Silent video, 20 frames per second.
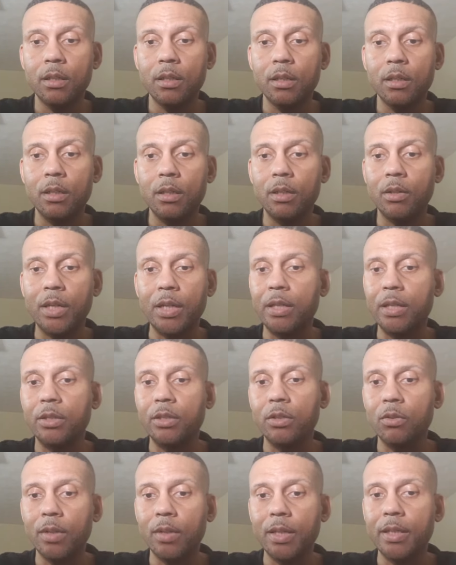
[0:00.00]
They could
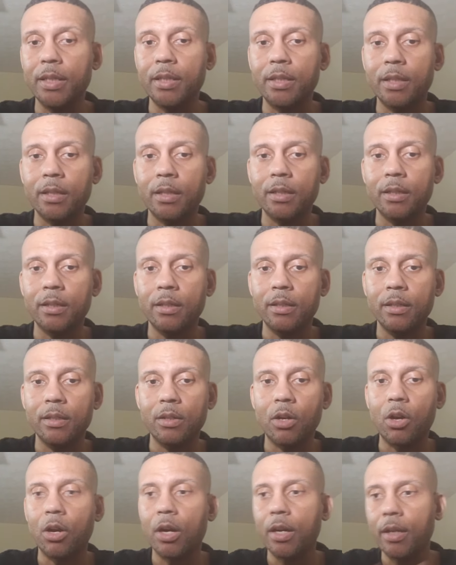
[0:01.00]
do anything.
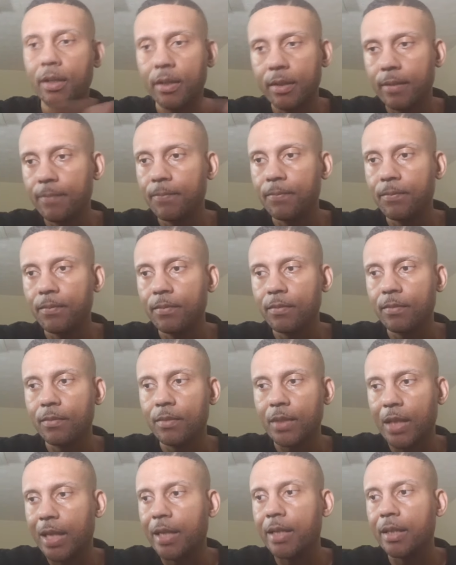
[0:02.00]
Or
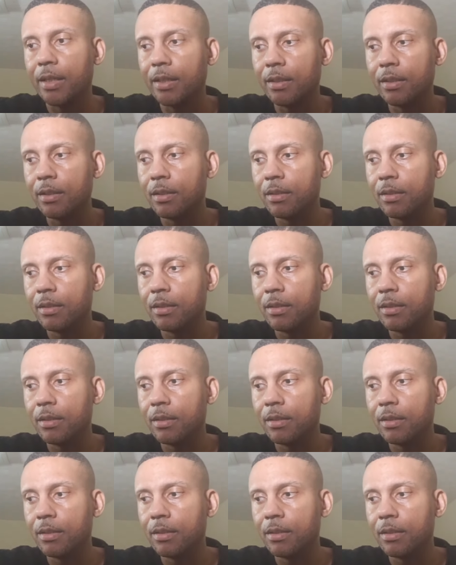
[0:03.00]
they could,